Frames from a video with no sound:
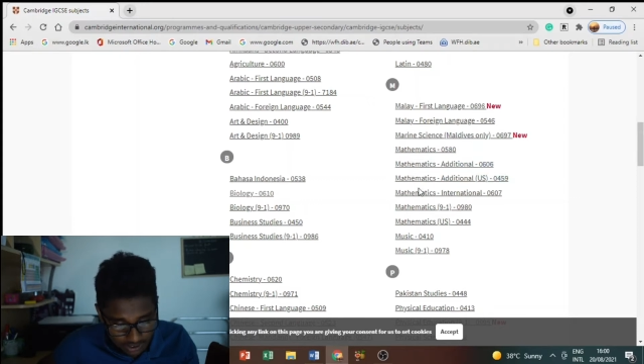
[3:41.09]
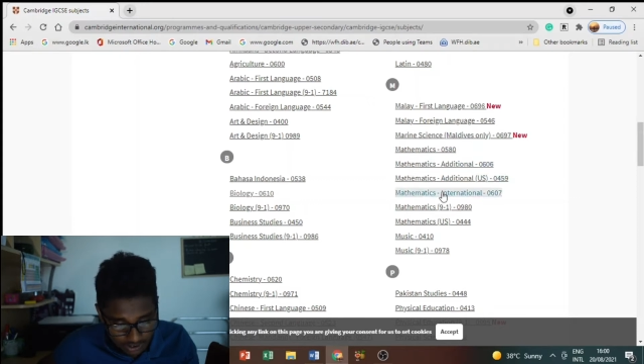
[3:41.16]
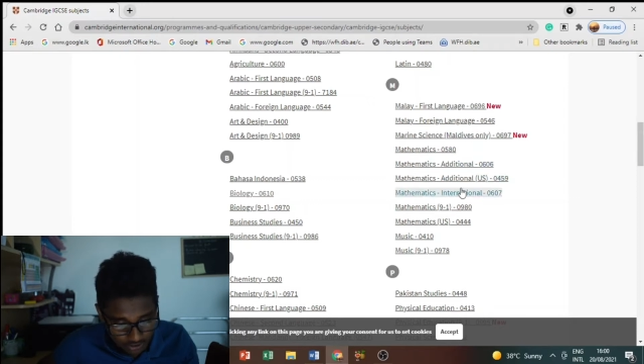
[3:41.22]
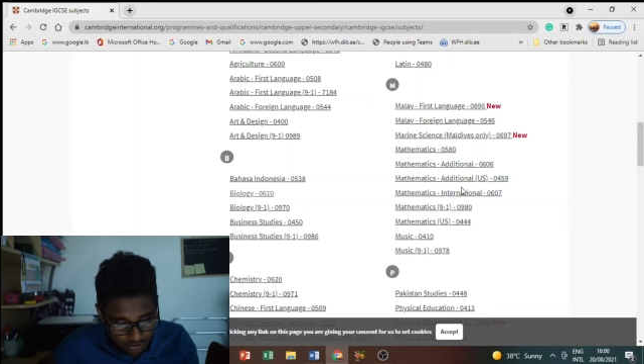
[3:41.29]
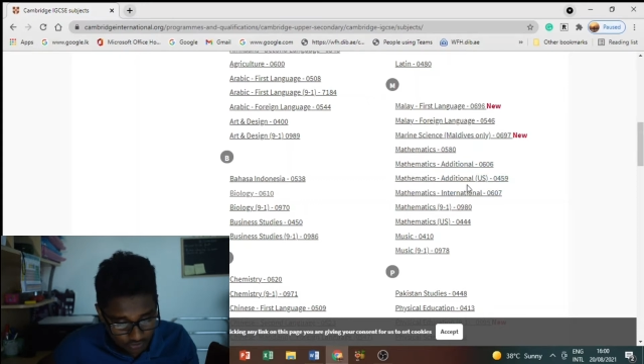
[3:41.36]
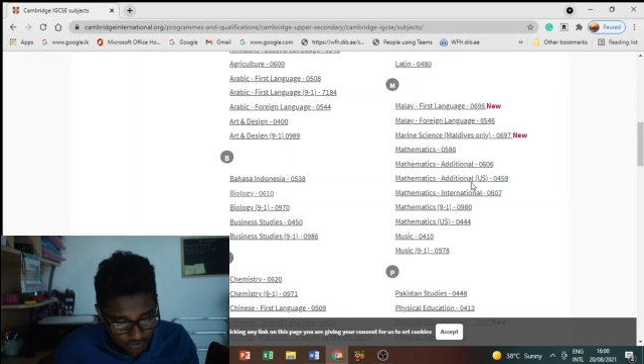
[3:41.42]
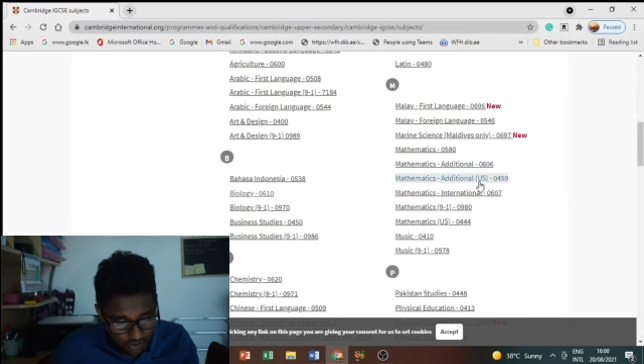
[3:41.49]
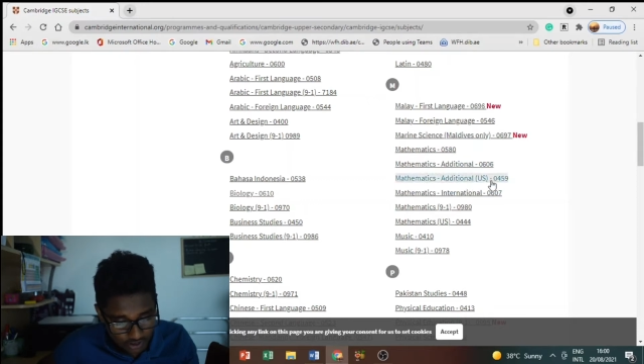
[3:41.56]

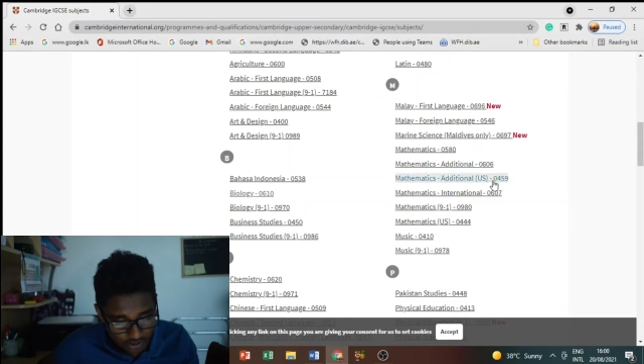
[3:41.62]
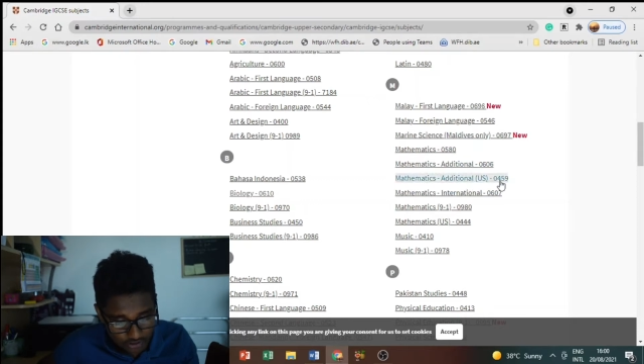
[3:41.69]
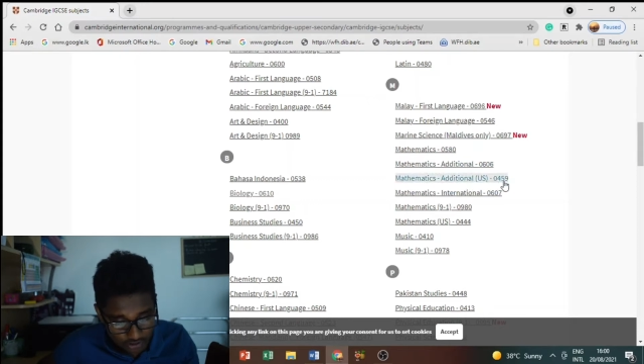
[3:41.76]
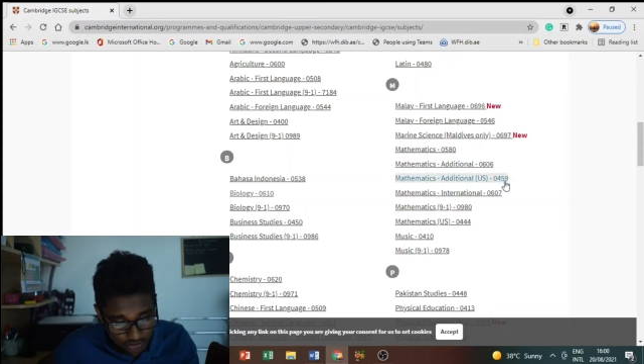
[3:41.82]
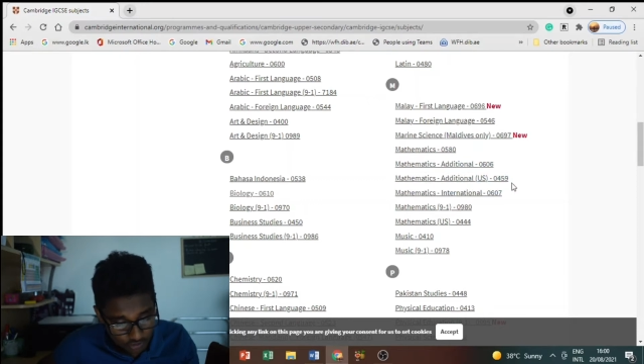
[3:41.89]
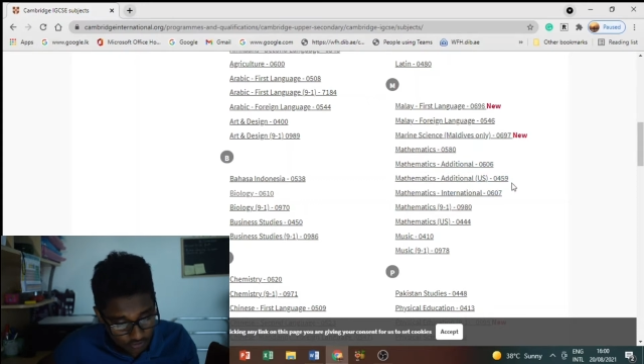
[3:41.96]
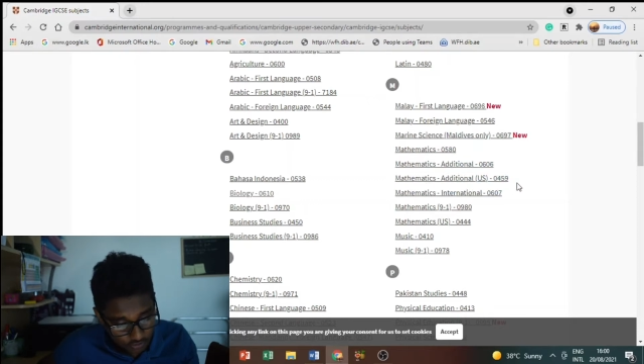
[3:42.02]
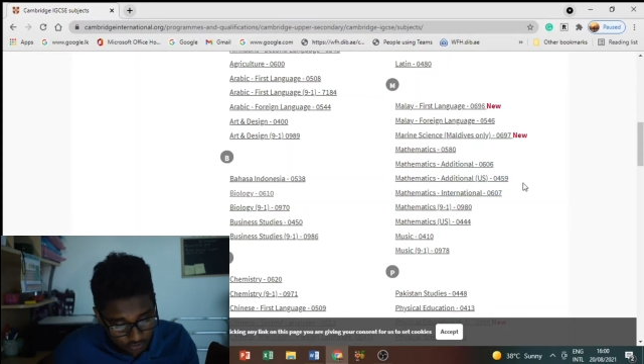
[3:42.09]

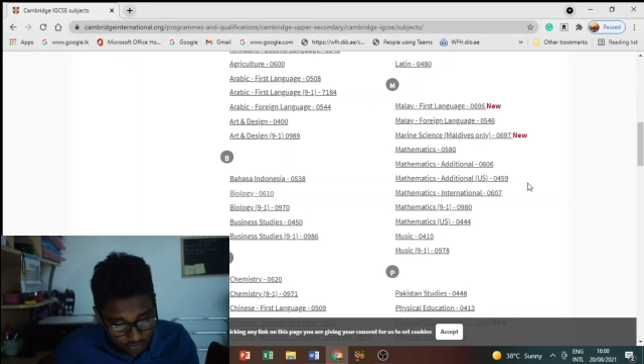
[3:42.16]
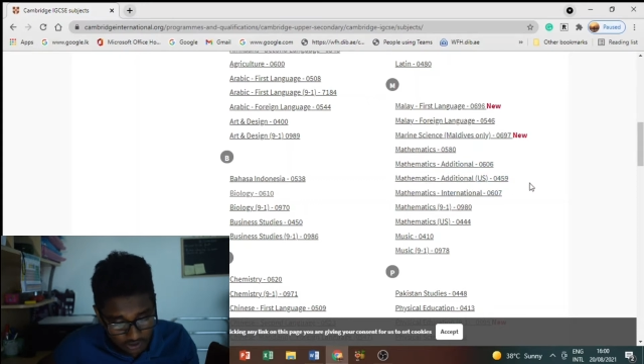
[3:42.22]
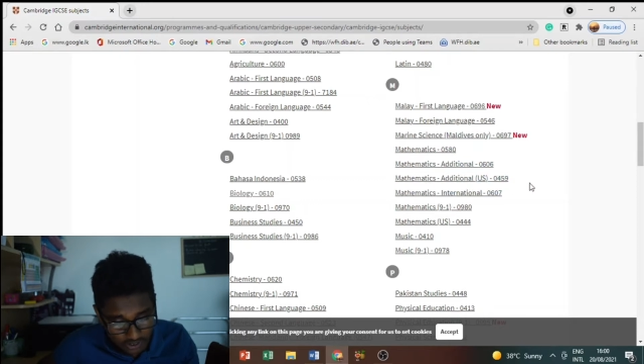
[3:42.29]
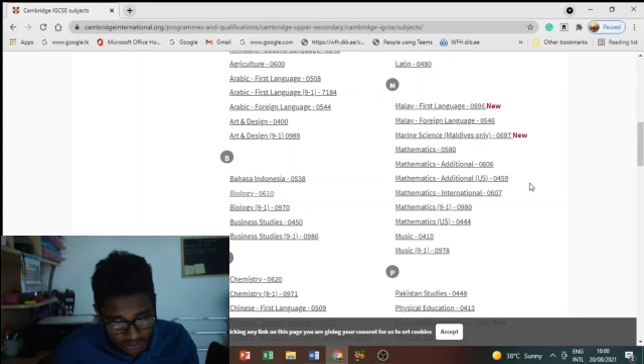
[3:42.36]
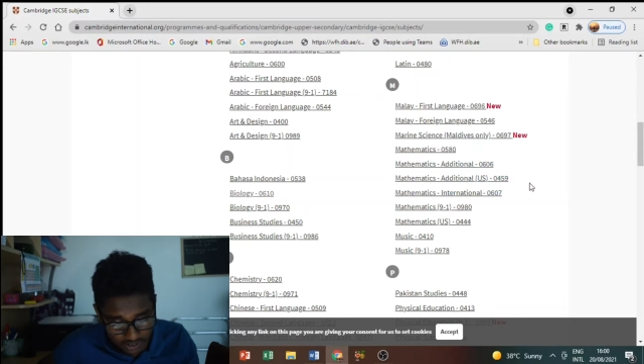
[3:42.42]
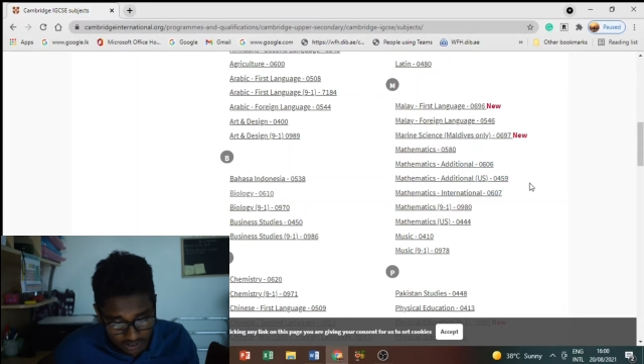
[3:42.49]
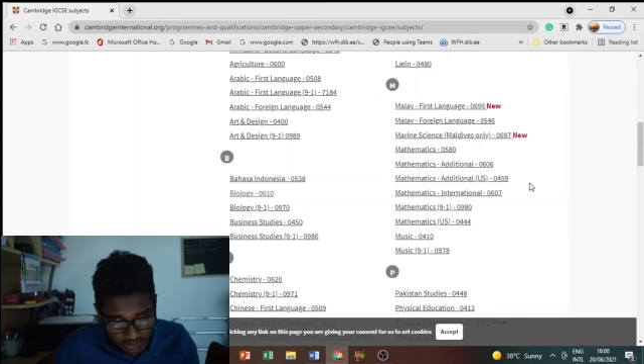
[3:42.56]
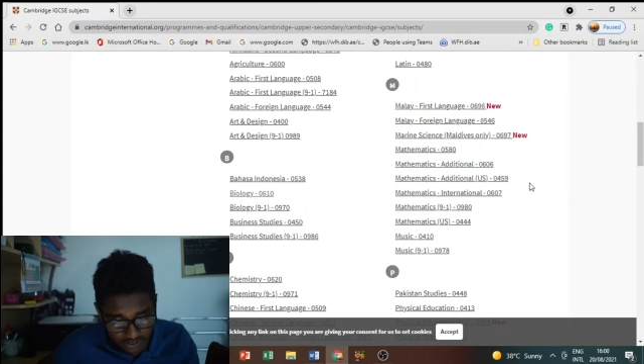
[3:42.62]

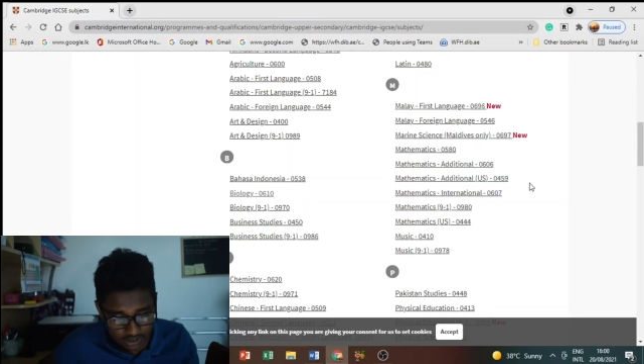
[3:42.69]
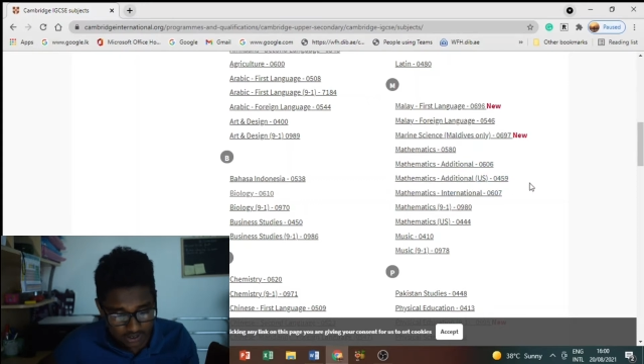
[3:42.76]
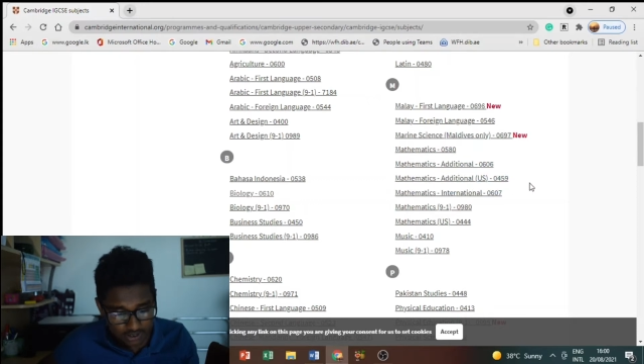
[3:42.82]
0459,